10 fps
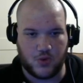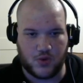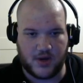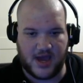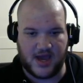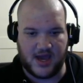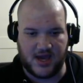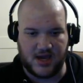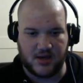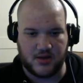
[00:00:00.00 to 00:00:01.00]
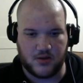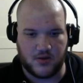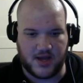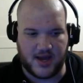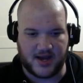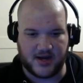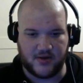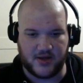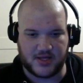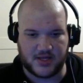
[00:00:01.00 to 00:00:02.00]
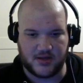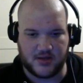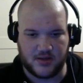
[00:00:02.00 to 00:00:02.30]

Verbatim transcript: Okay. Hold on, I can do this.